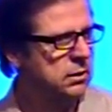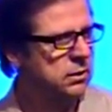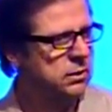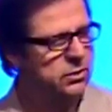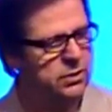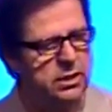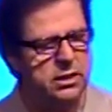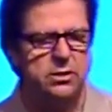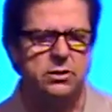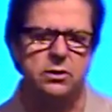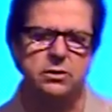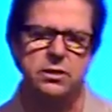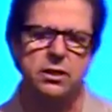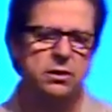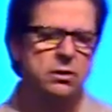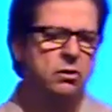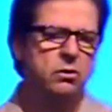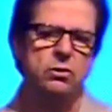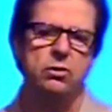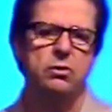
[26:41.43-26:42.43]
Jesus said,
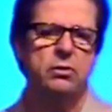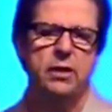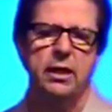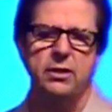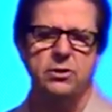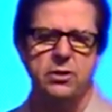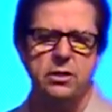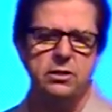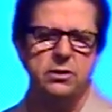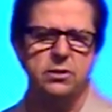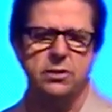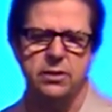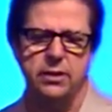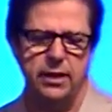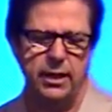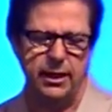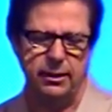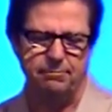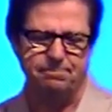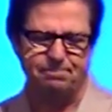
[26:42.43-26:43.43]
don't do that. Jesus said,
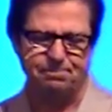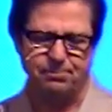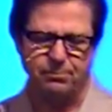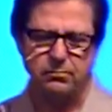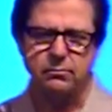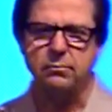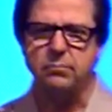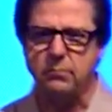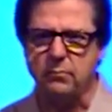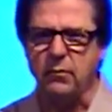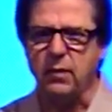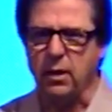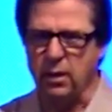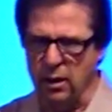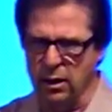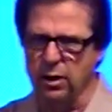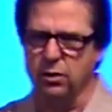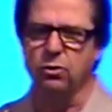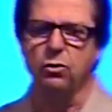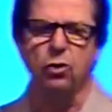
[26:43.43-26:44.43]
hey,
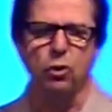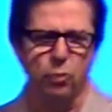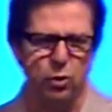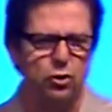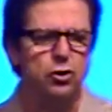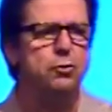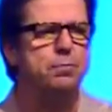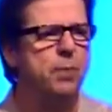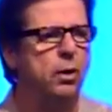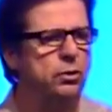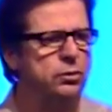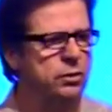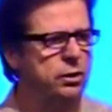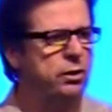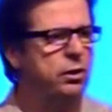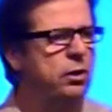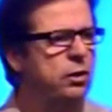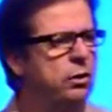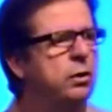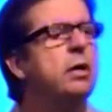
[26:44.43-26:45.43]
yeah, you do what you're supposed to
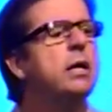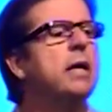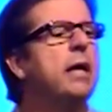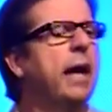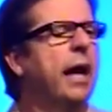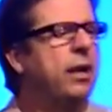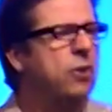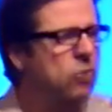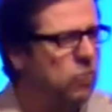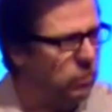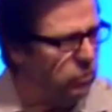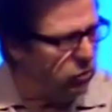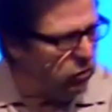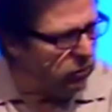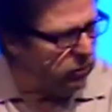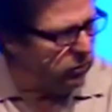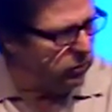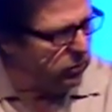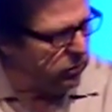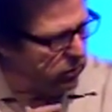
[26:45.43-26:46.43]
do, and you,
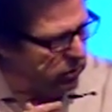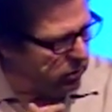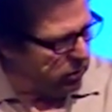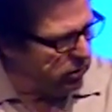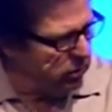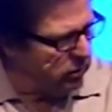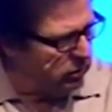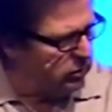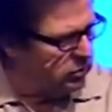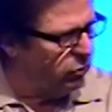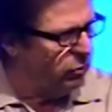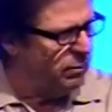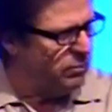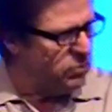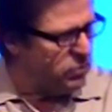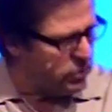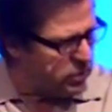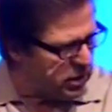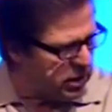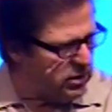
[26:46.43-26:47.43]
you, you know, the
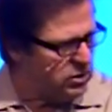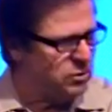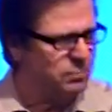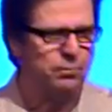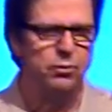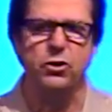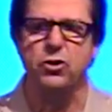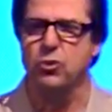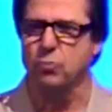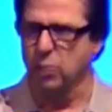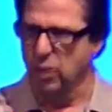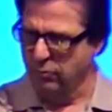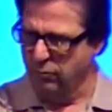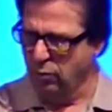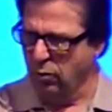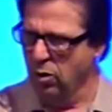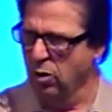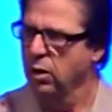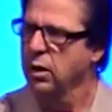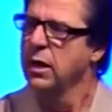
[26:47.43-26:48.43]
scriptures teach the principle of
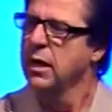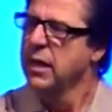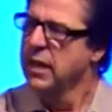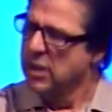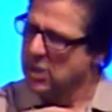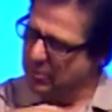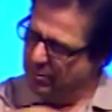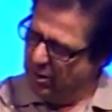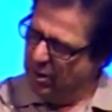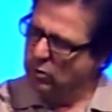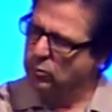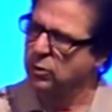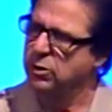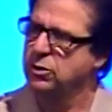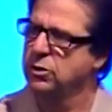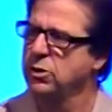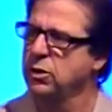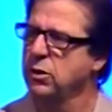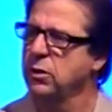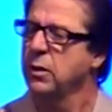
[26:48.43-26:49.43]
work. So, but here's what
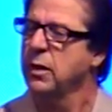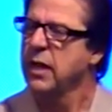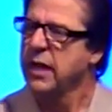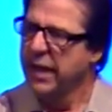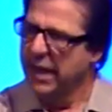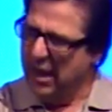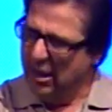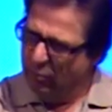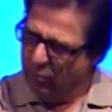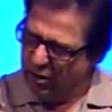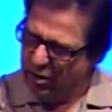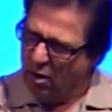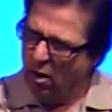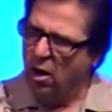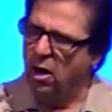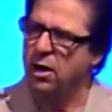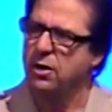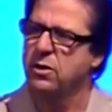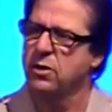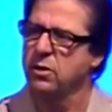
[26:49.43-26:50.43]
you do in
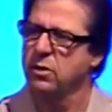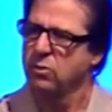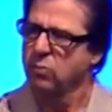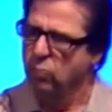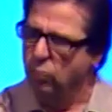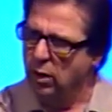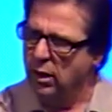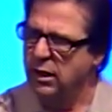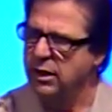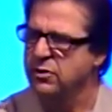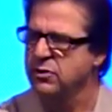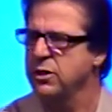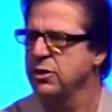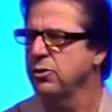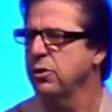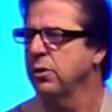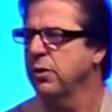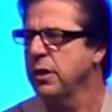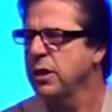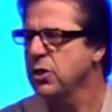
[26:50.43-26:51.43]
regard to really seeing
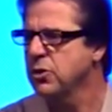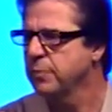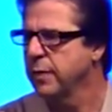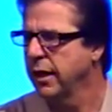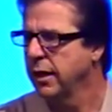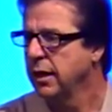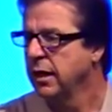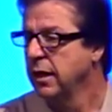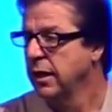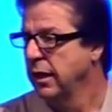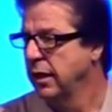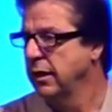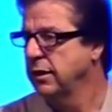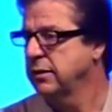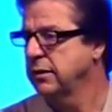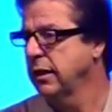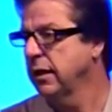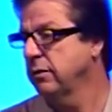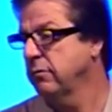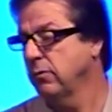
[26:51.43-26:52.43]
your needs met. He
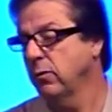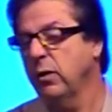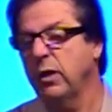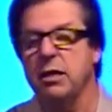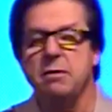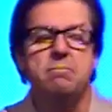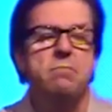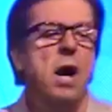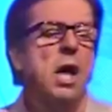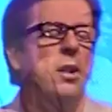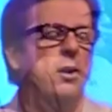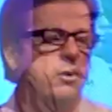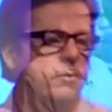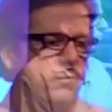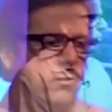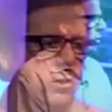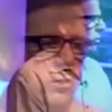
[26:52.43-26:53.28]
said, well, he modeled it for